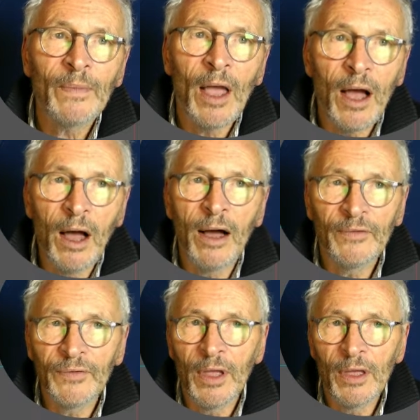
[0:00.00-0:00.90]

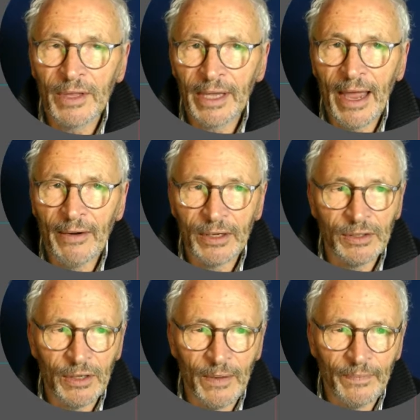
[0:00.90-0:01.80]
after the
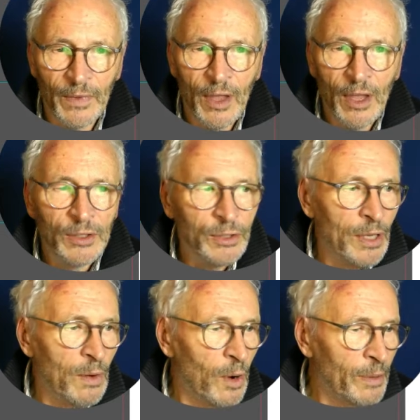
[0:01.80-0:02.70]
character. So
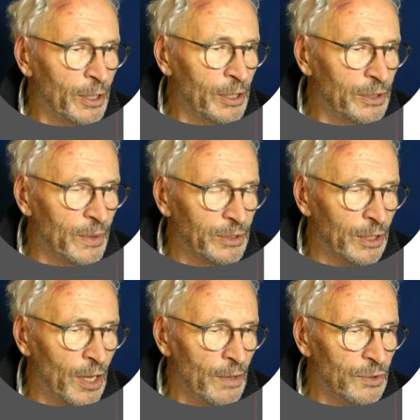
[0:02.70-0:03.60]
what I'm going to do is to
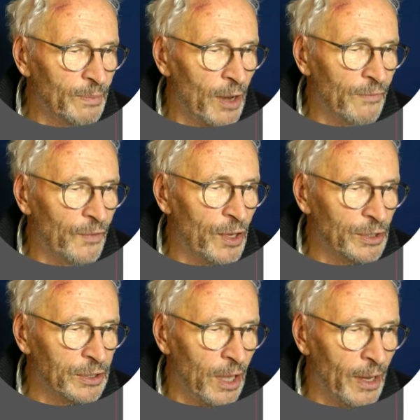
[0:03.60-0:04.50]
go to my verse
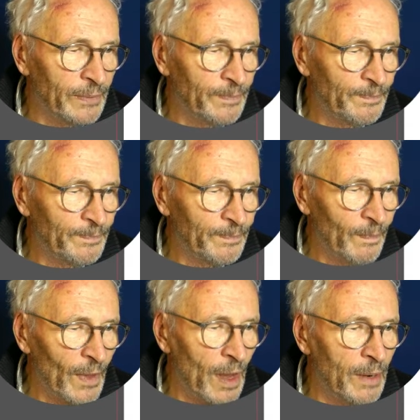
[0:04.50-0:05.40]
line,
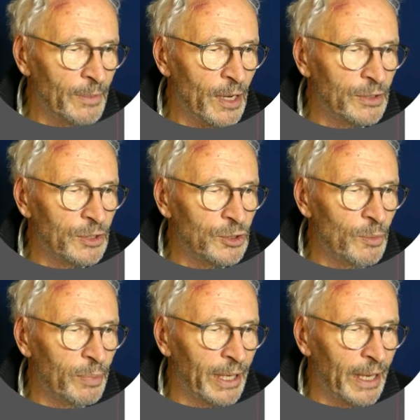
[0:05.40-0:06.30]
and I'm going to
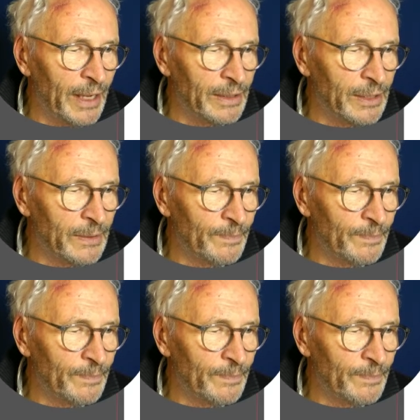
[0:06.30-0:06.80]
duplicate it,